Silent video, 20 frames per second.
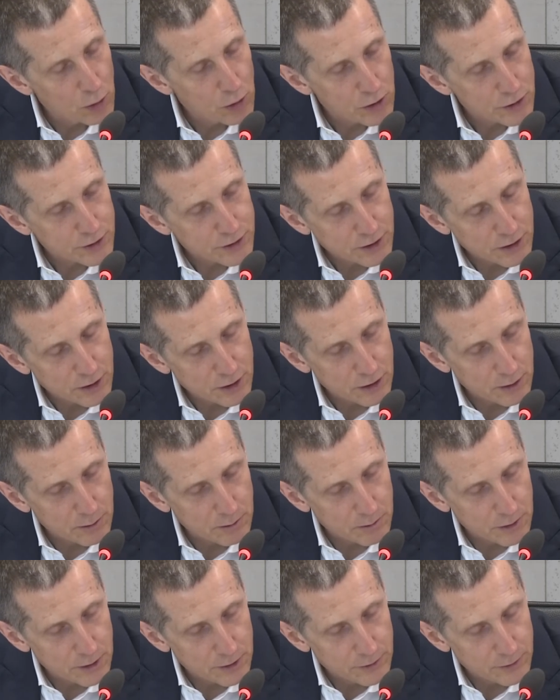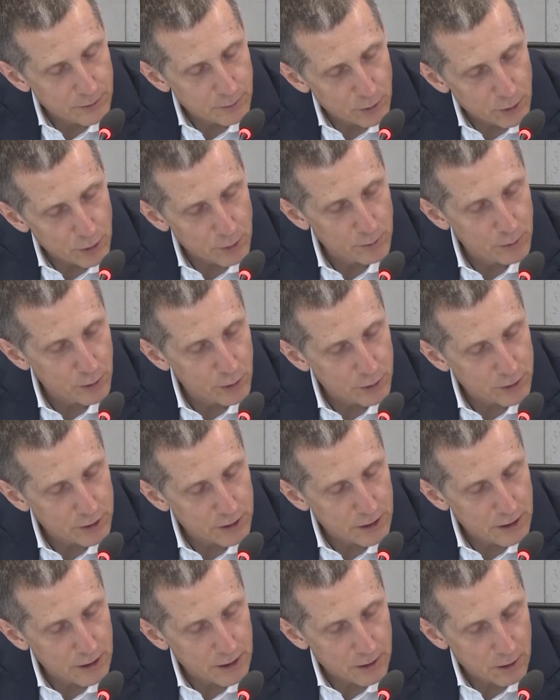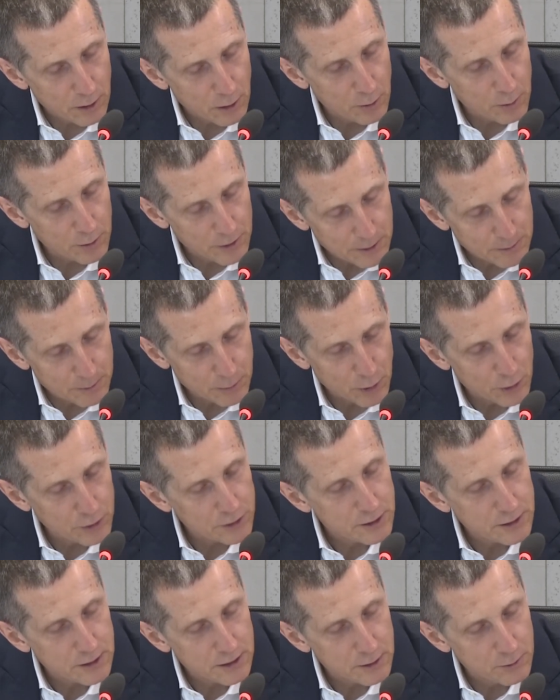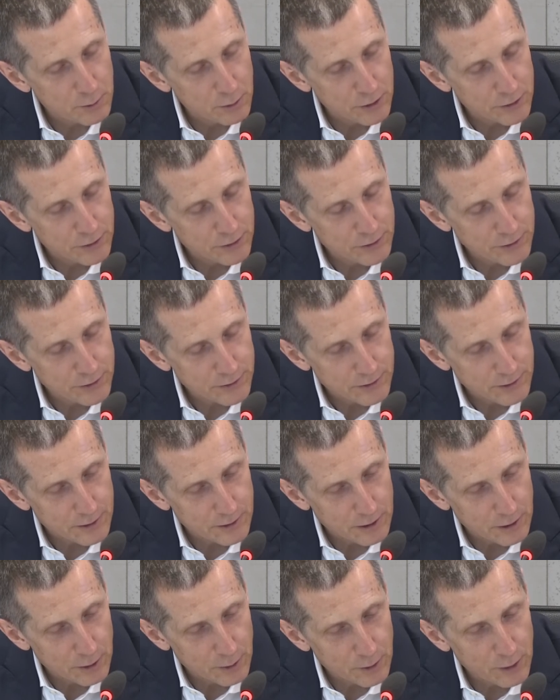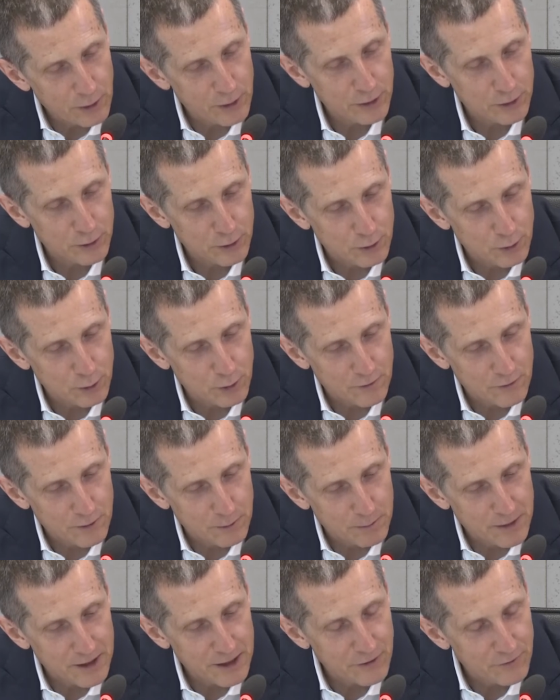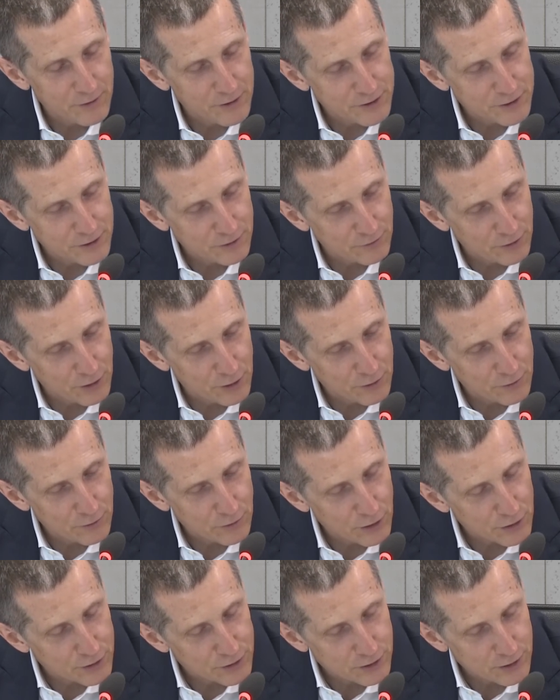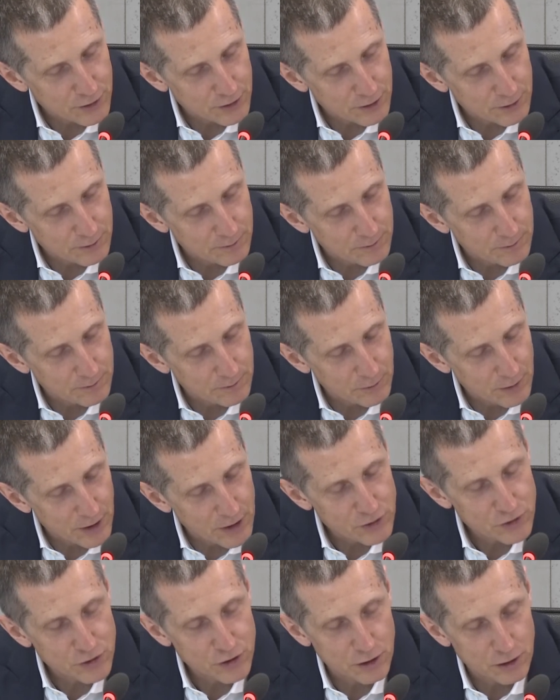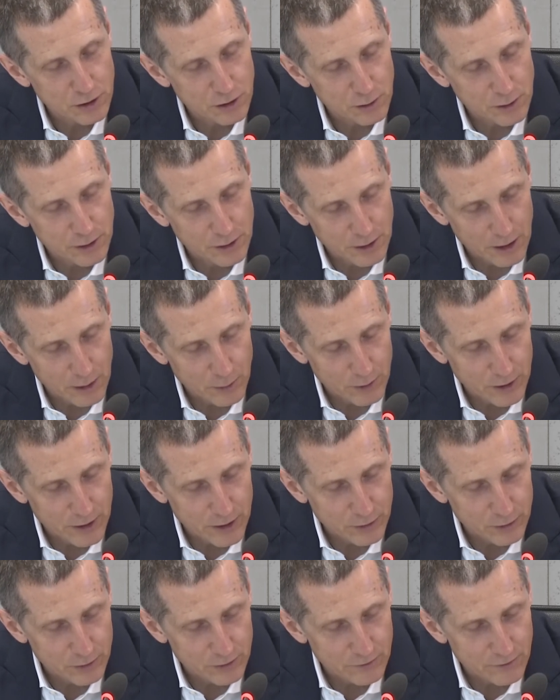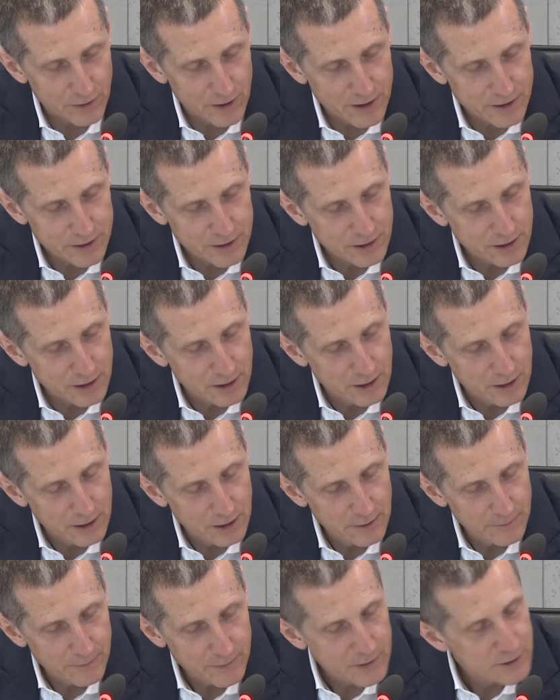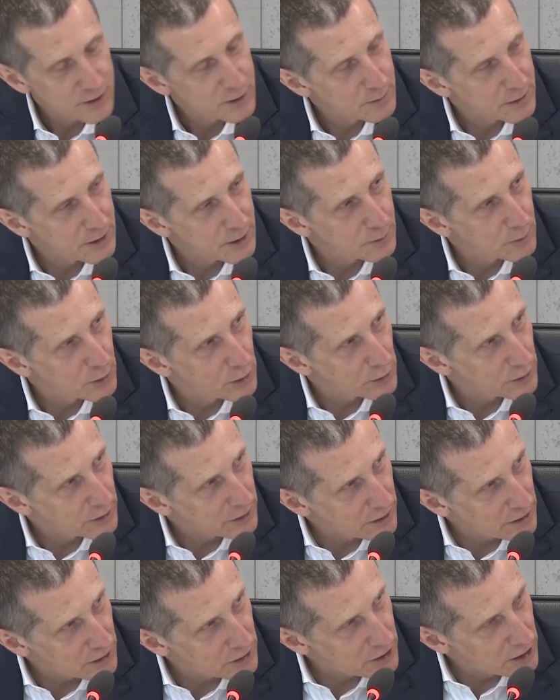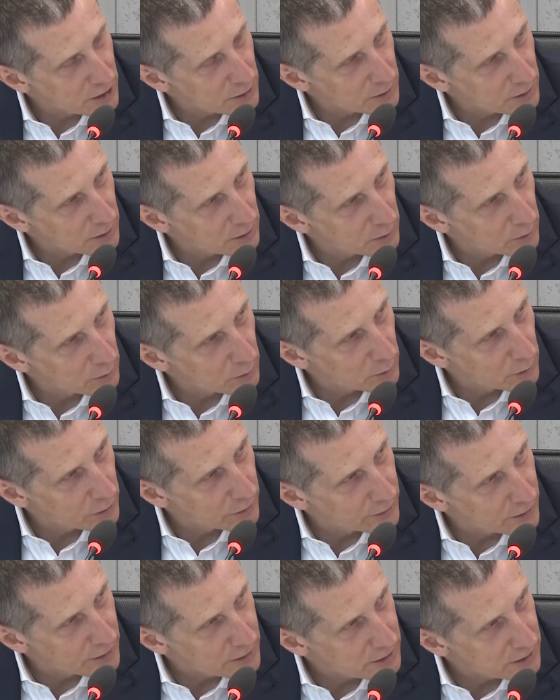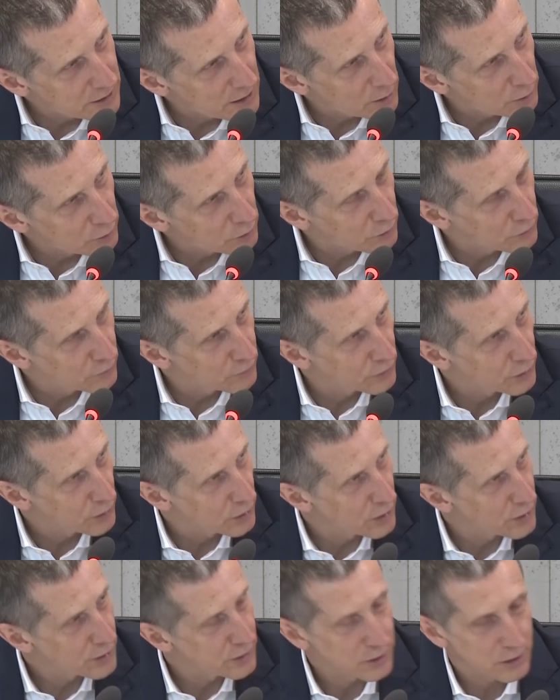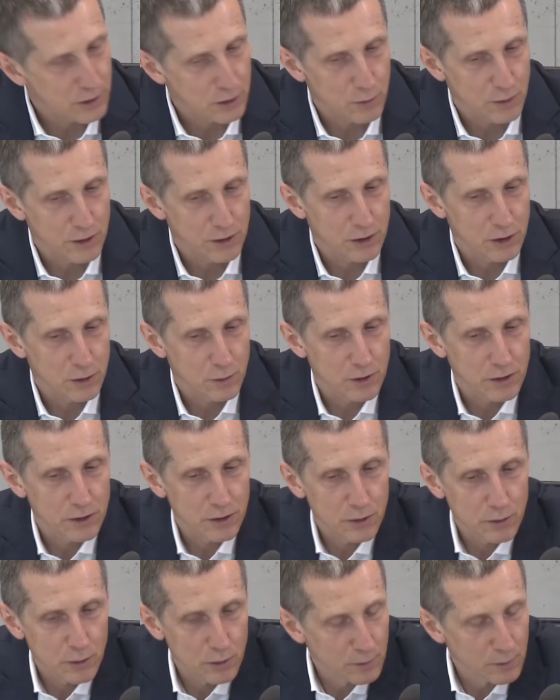cost income, but more importantly, what are we going to do with the benefits of low cost income ratio? Are we going to invest, spend more, and in general, what is the outlook for costs in 2022?